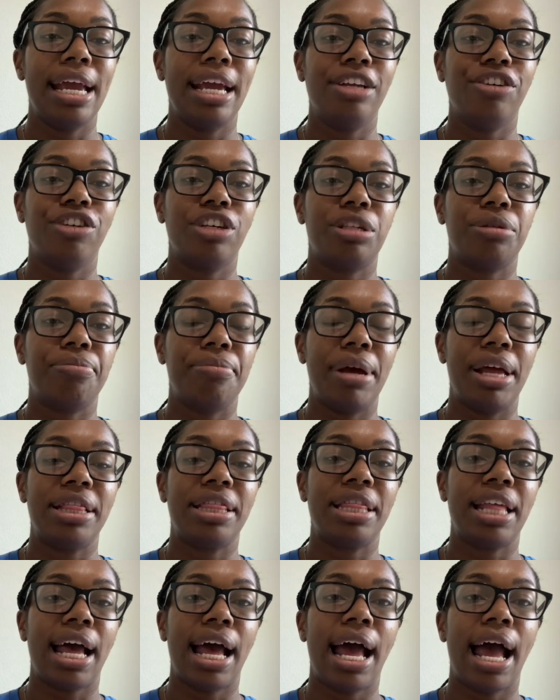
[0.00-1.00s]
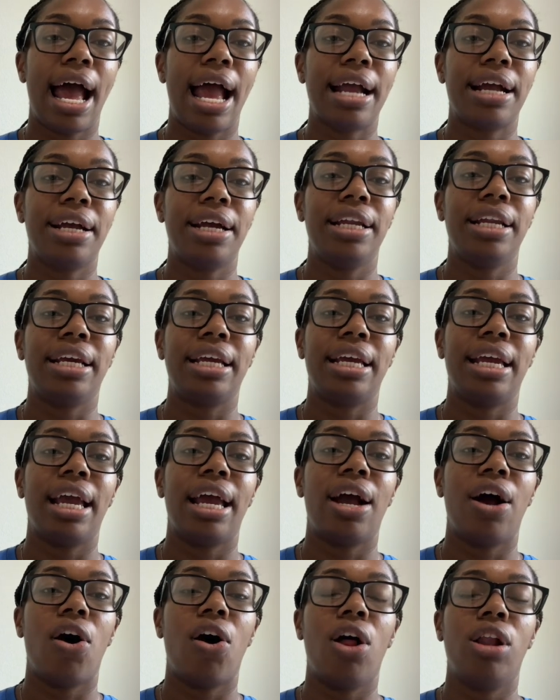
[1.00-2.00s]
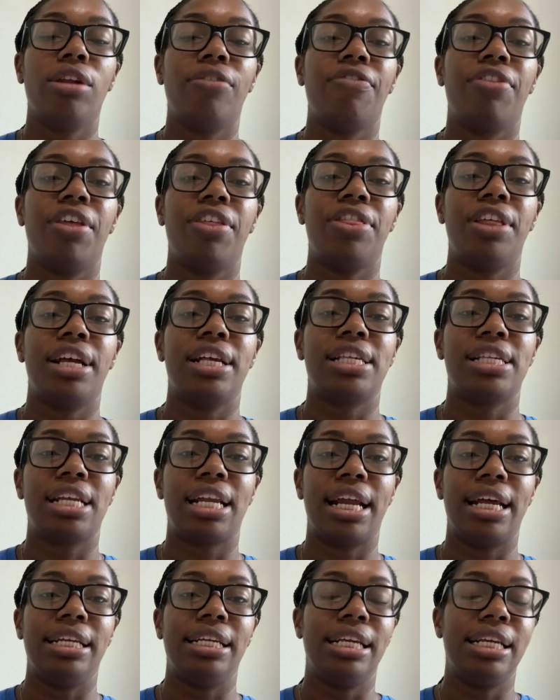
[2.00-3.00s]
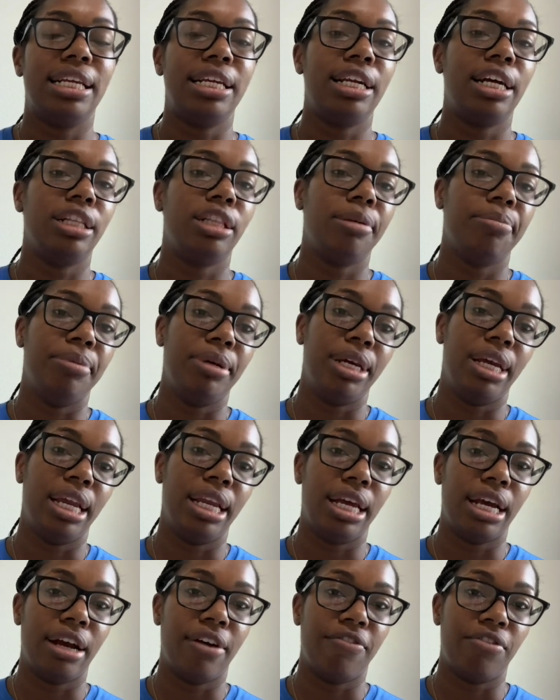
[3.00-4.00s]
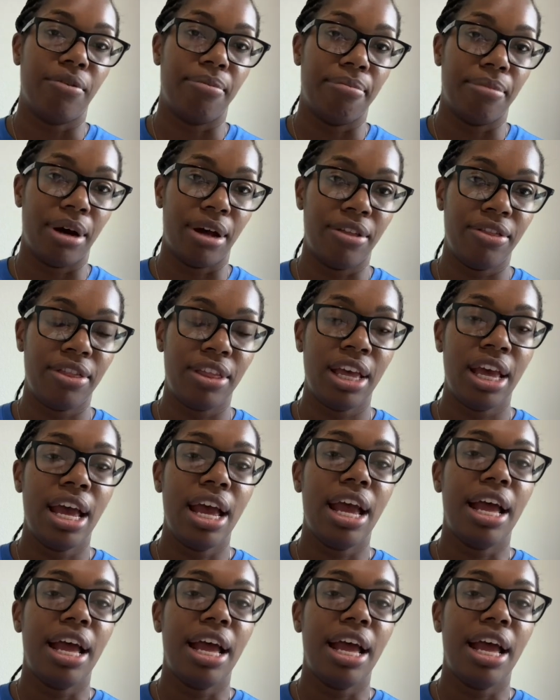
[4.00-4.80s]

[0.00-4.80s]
It just meant that I couldn't get all of the things that I needed at the beginning of the month.